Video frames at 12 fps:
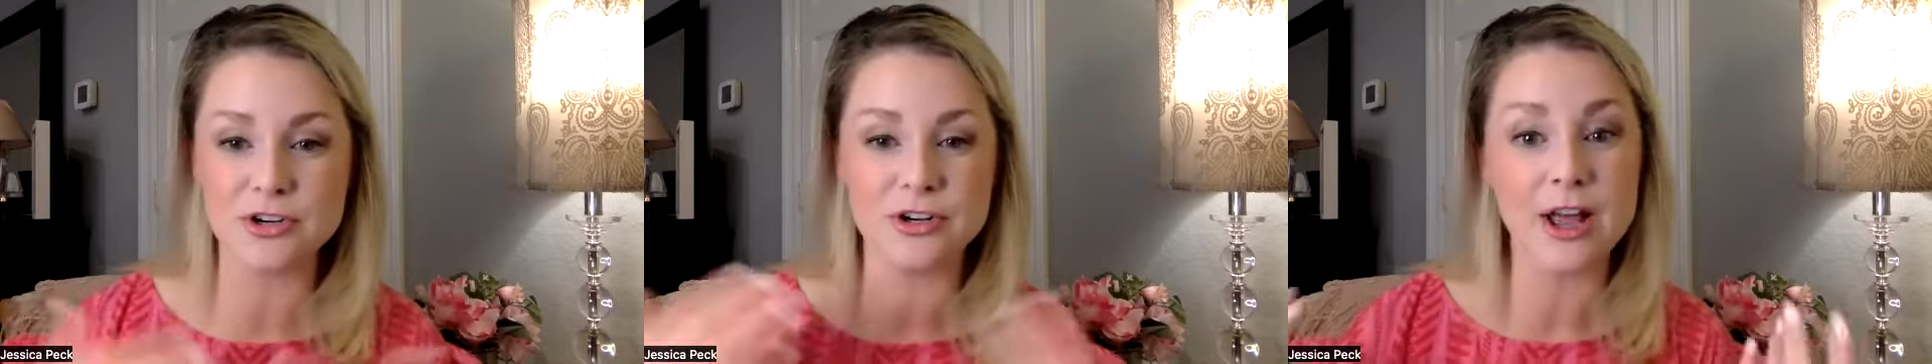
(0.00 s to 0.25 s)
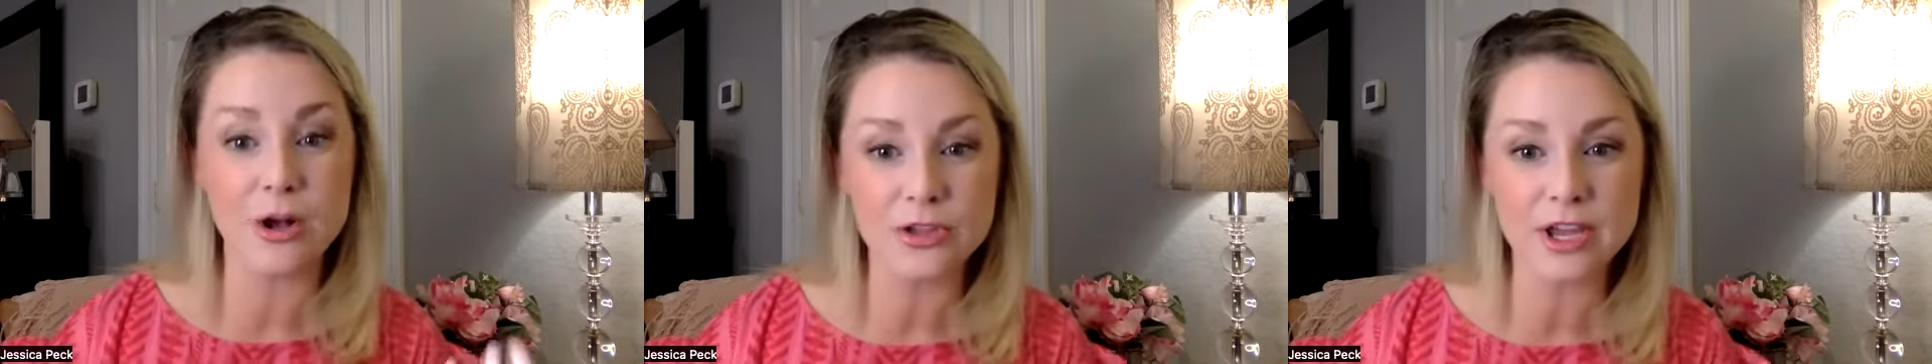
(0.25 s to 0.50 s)
in
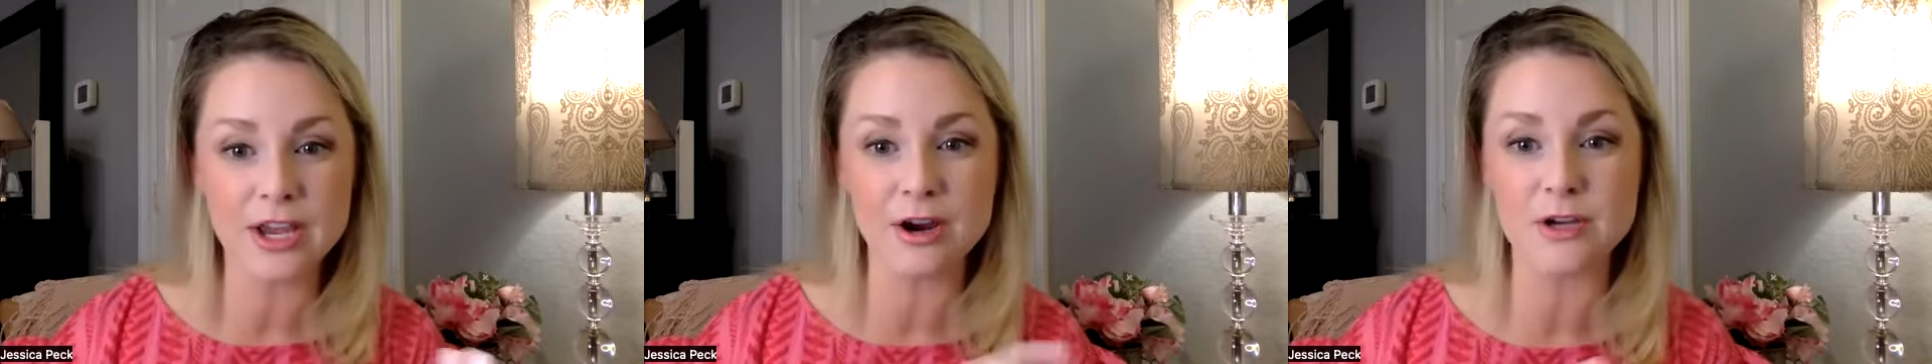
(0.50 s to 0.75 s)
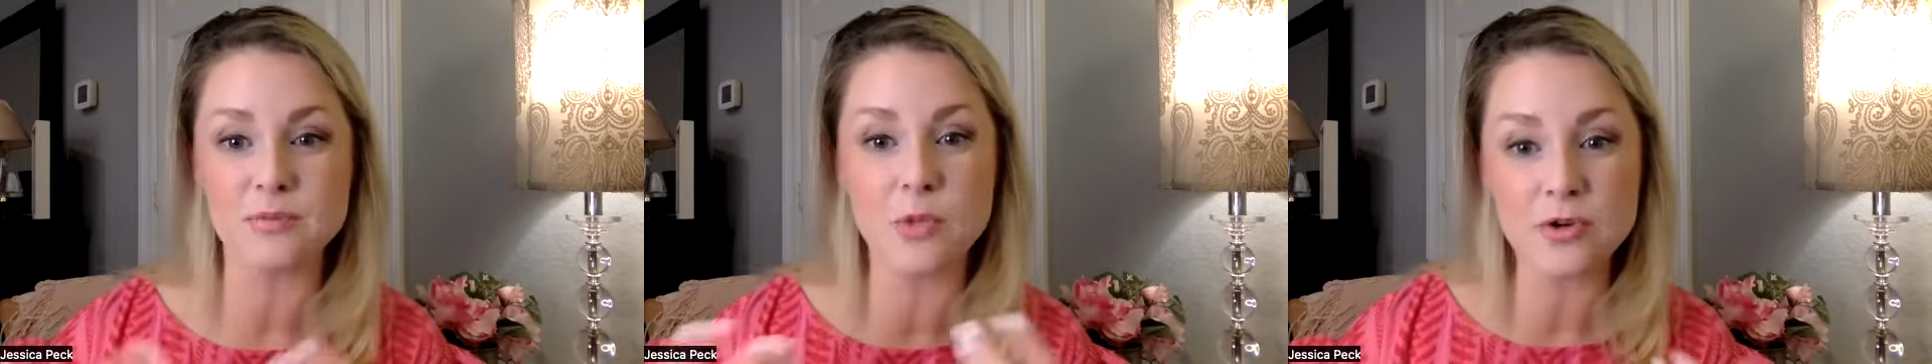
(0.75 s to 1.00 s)

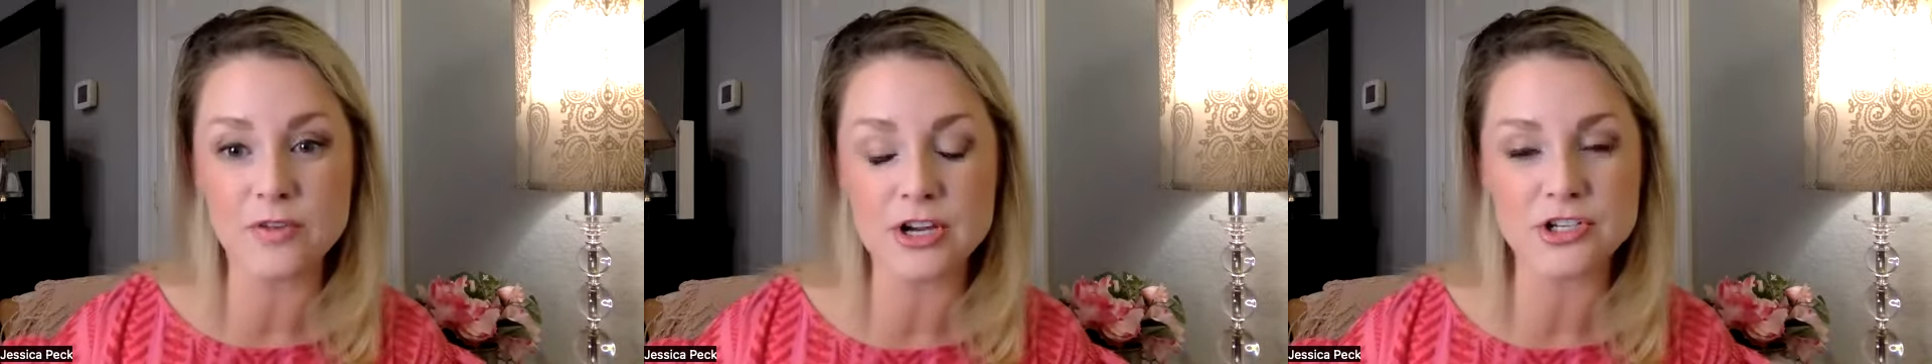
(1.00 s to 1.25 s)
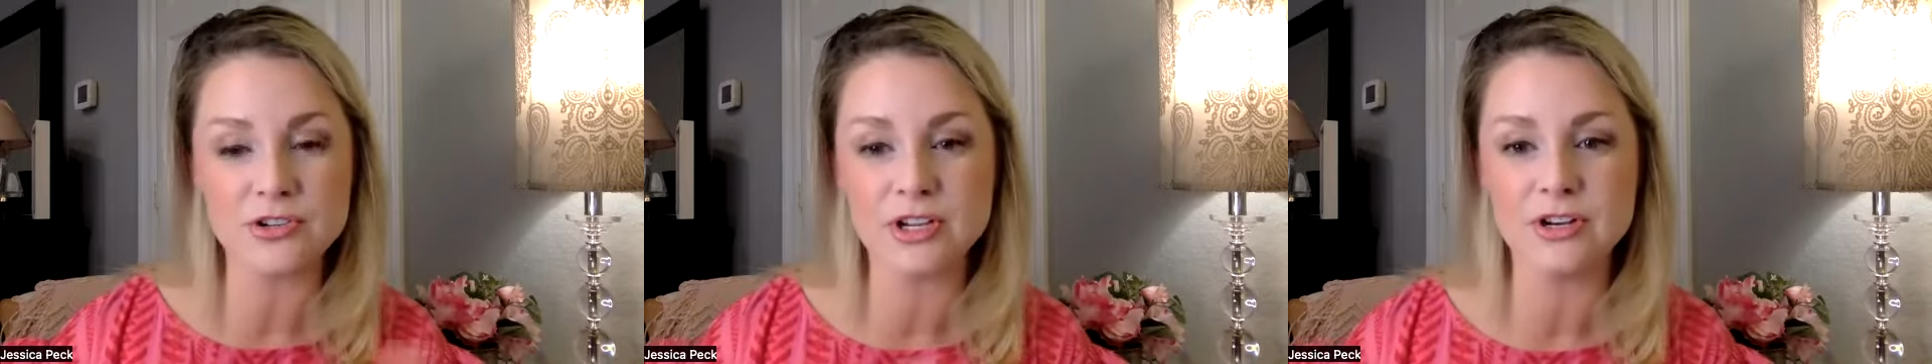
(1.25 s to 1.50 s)
healthcare,
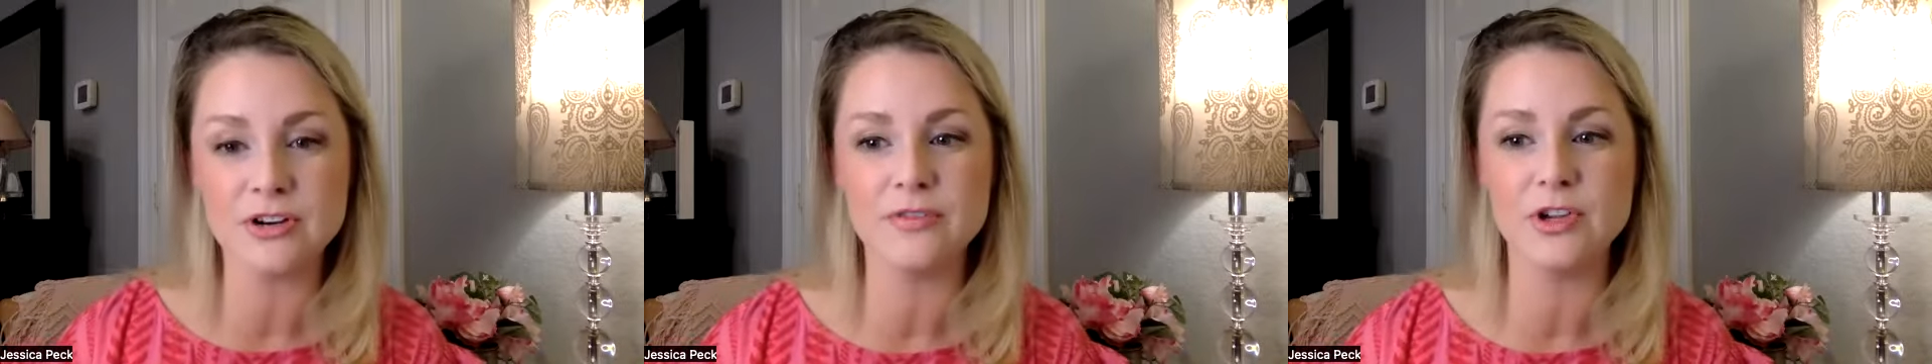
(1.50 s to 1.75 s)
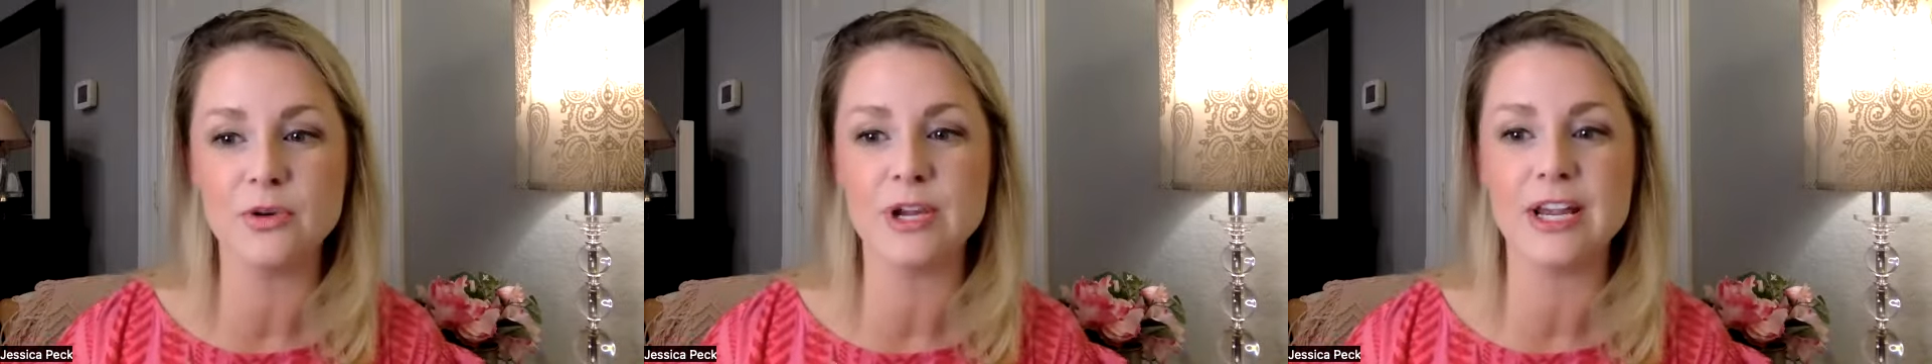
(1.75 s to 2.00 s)
motivational
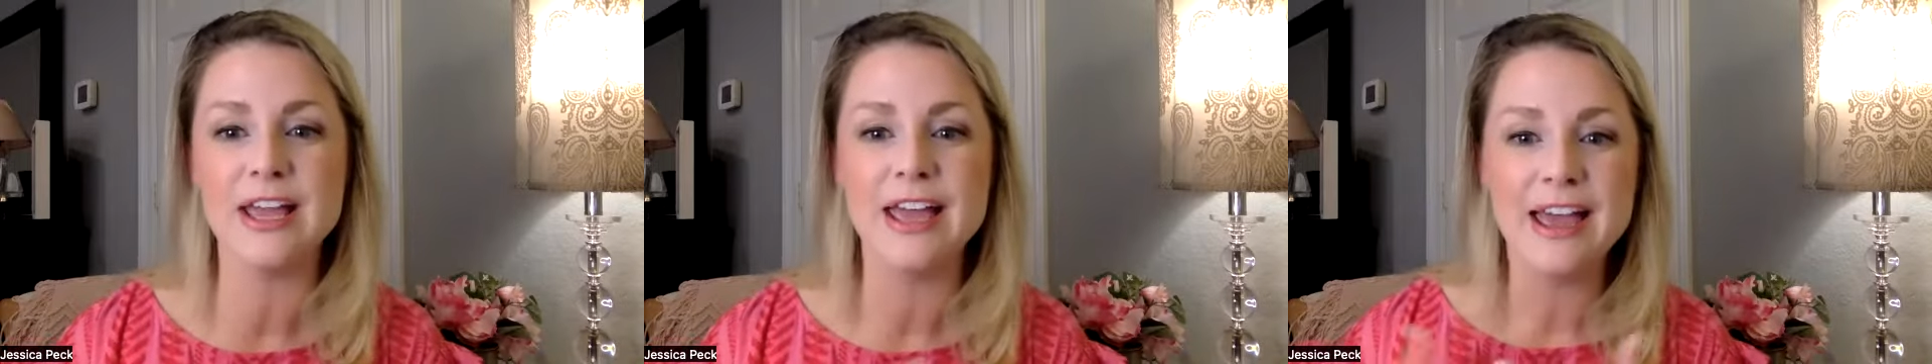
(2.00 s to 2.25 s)
interviewing.